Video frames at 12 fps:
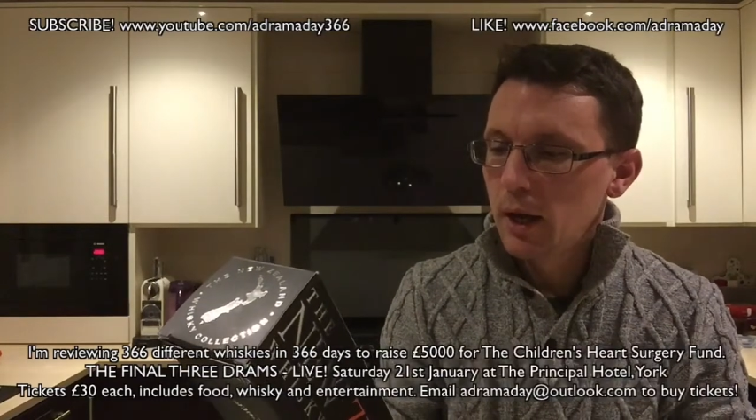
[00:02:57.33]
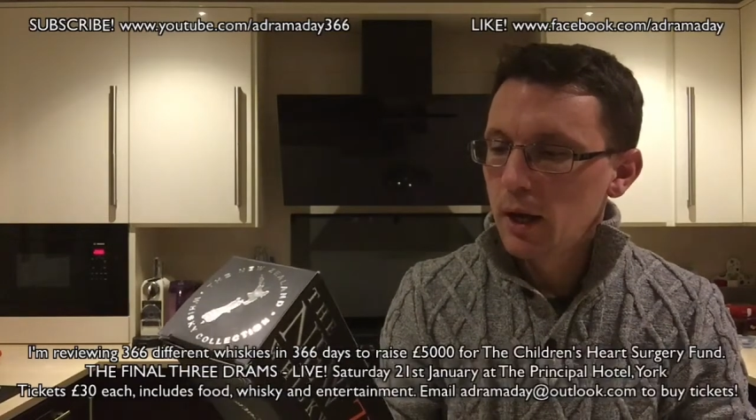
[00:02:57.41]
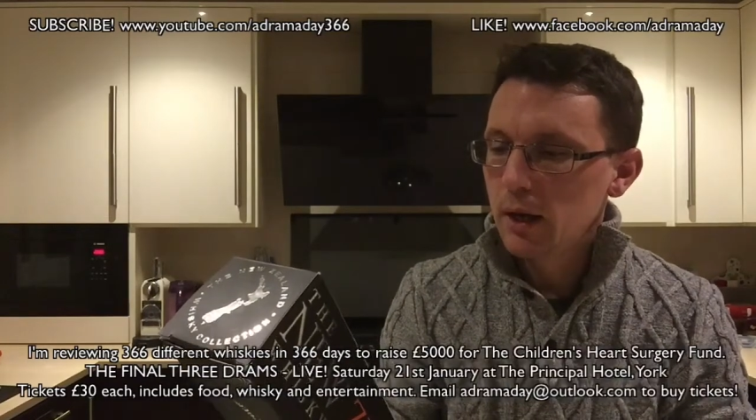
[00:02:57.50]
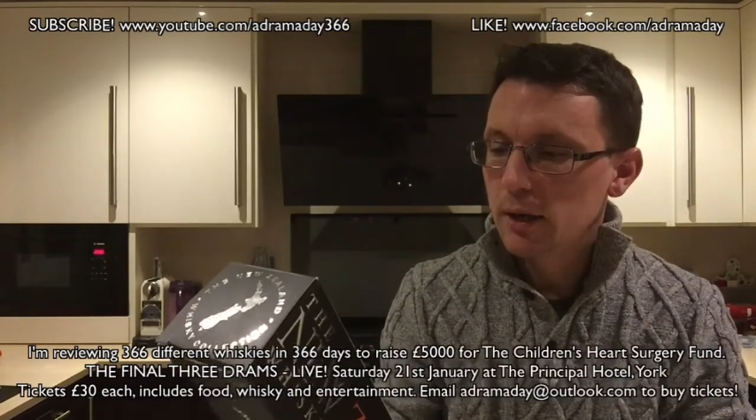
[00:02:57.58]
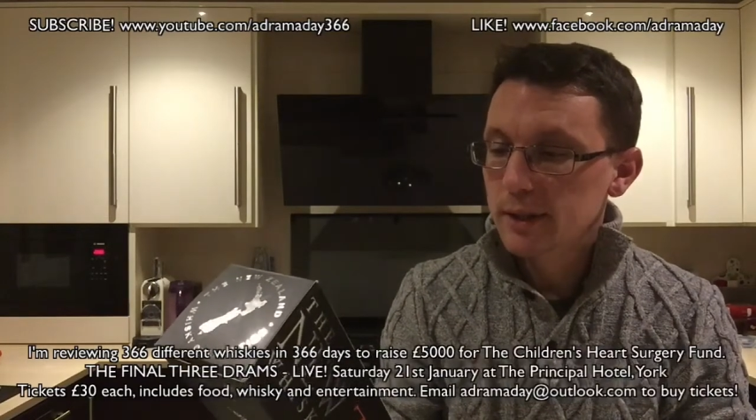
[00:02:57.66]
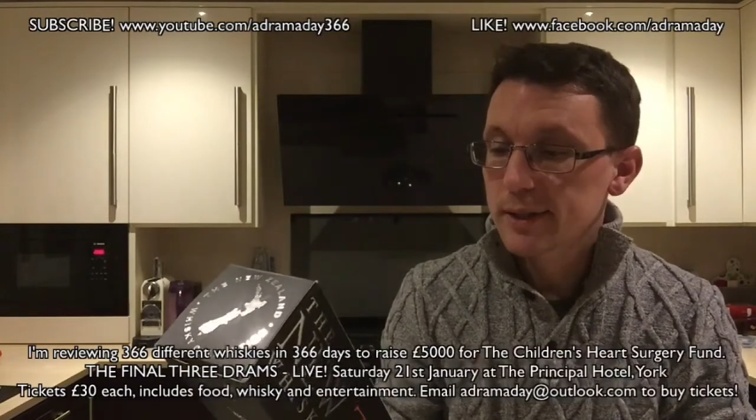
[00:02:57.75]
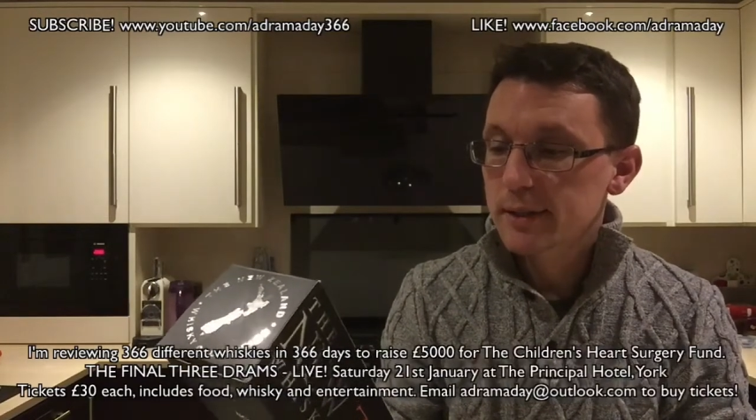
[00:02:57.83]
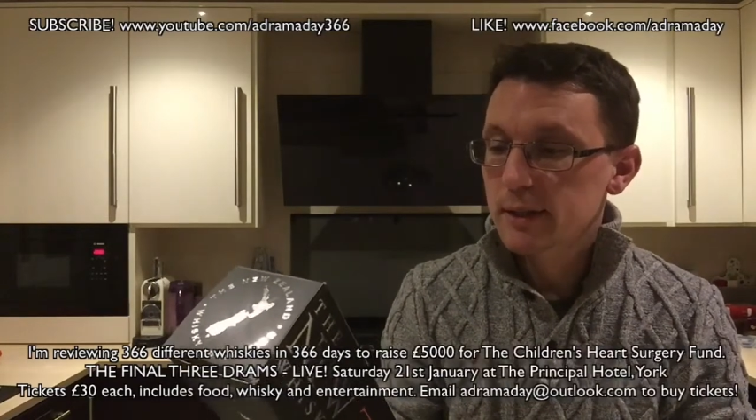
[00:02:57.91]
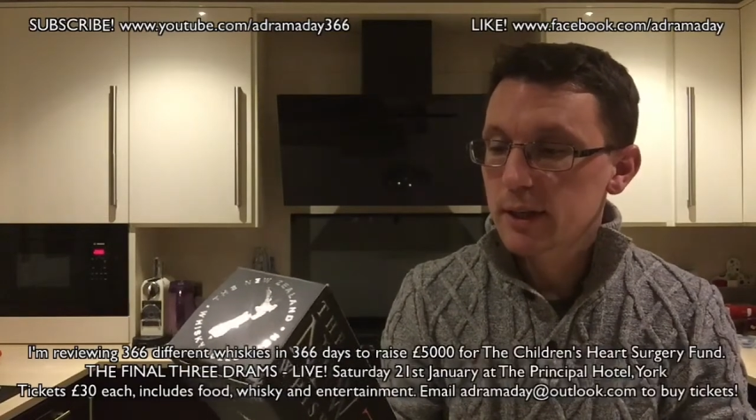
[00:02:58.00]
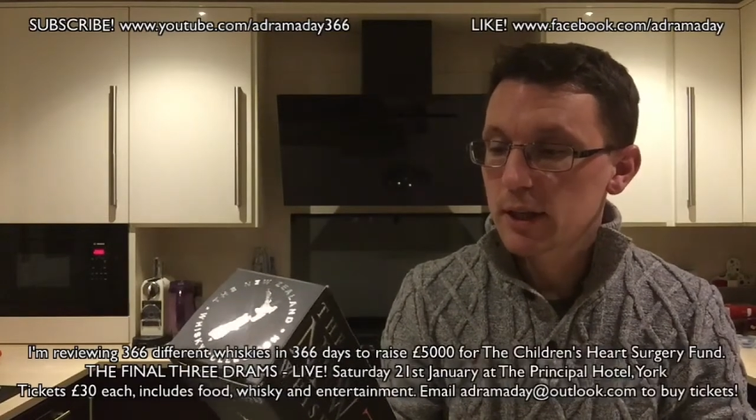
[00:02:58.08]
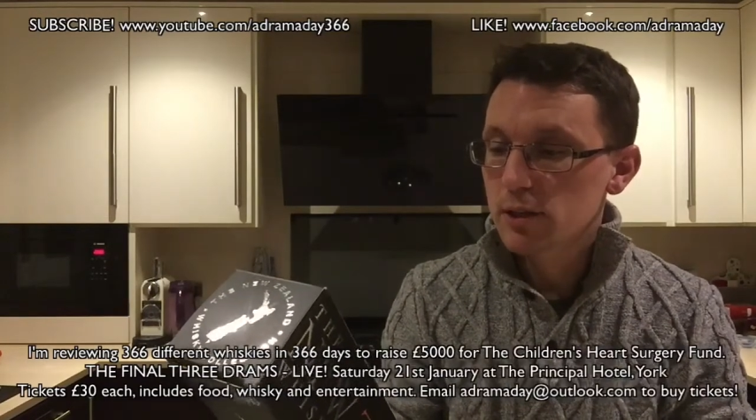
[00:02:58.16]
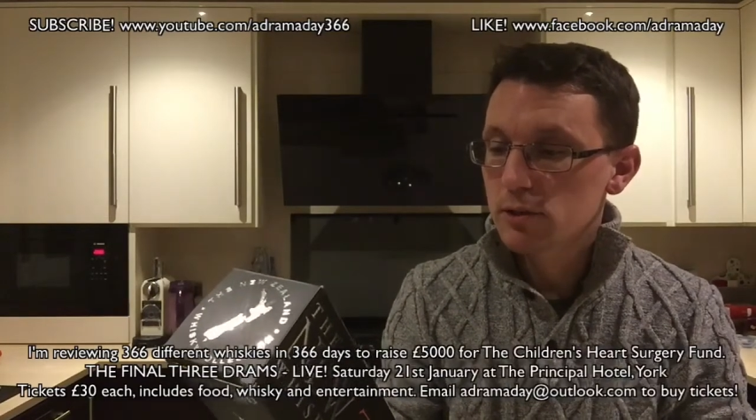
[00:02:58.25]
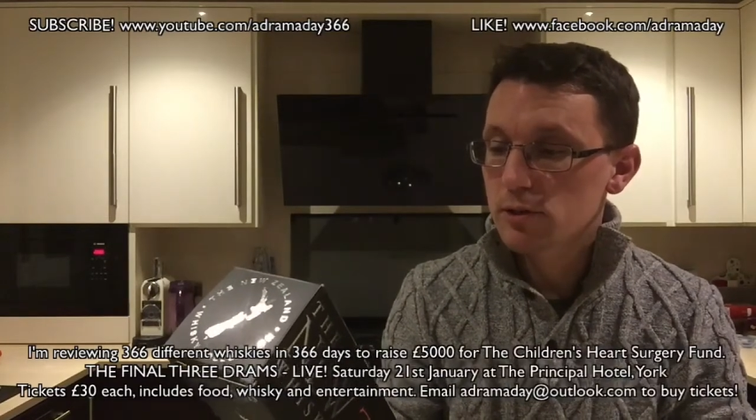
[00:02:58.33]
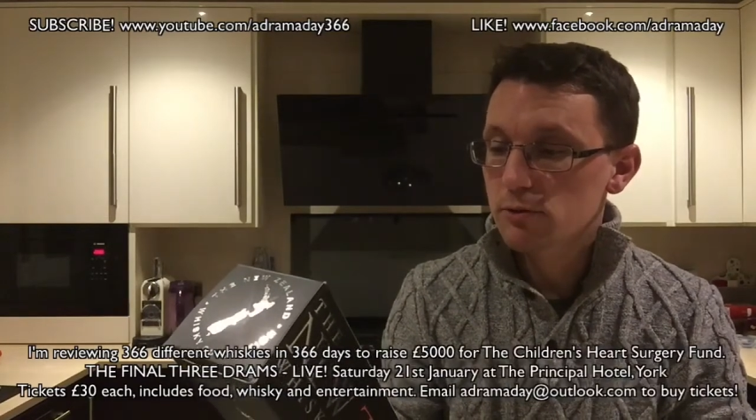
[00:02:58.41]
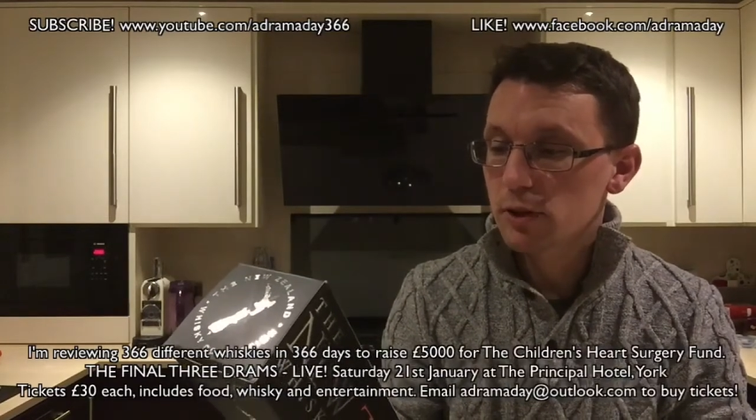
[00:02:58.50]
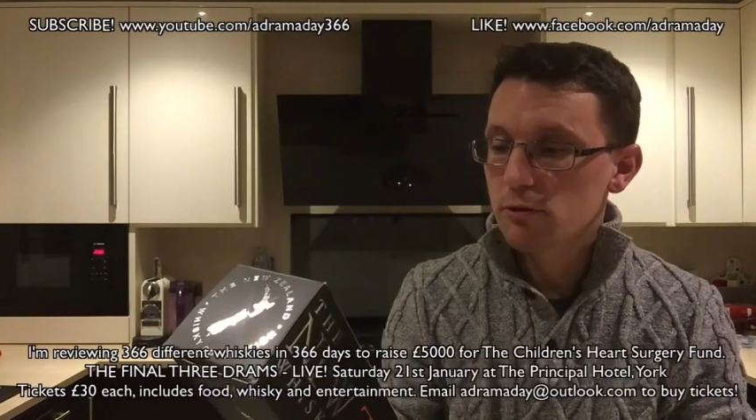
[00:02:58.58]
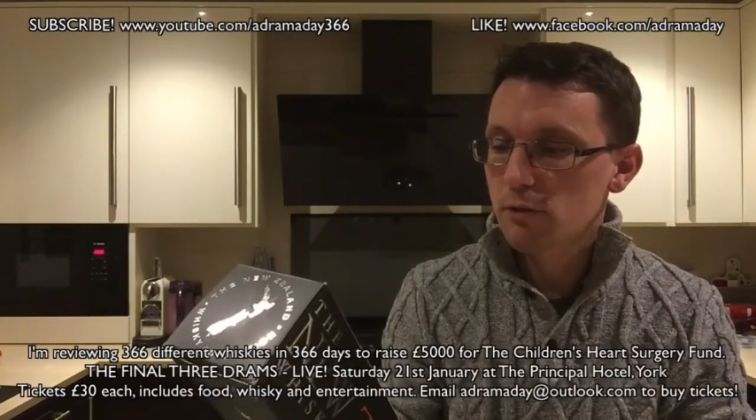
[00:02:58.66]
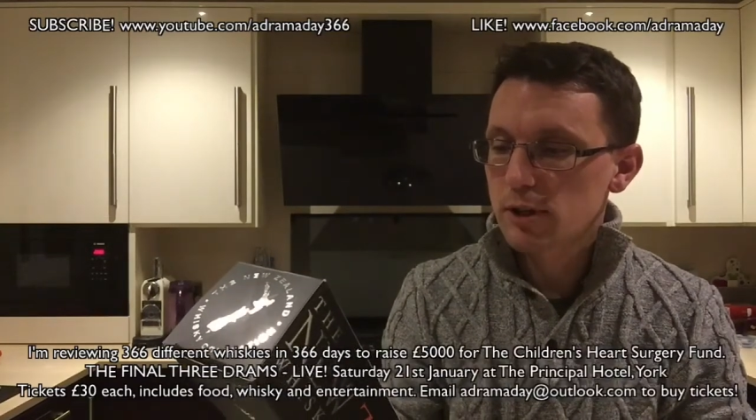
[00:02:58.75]
A distilling
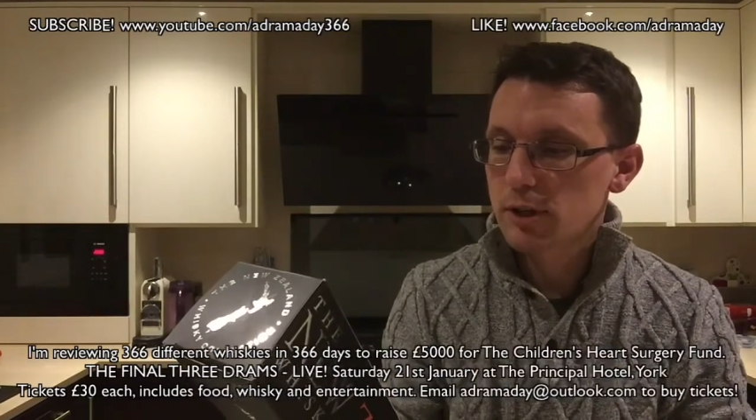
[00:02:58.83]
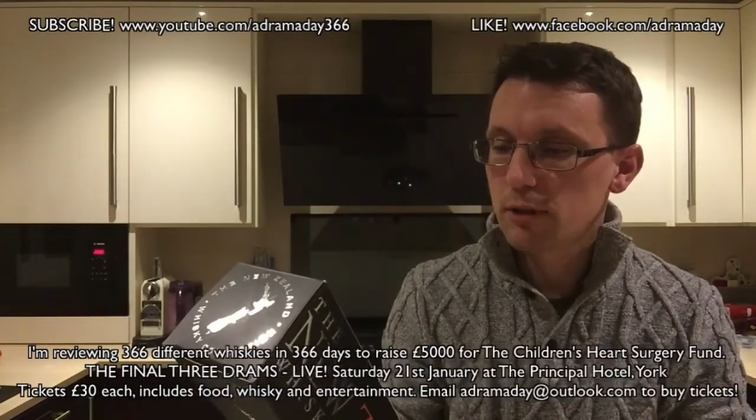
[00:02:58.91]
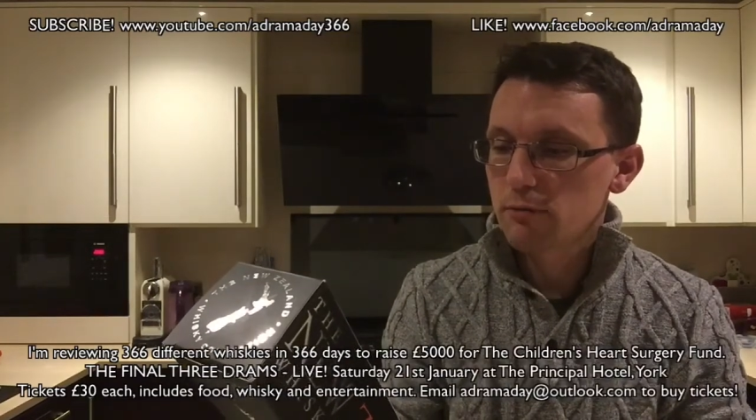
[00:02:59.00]
industry gradually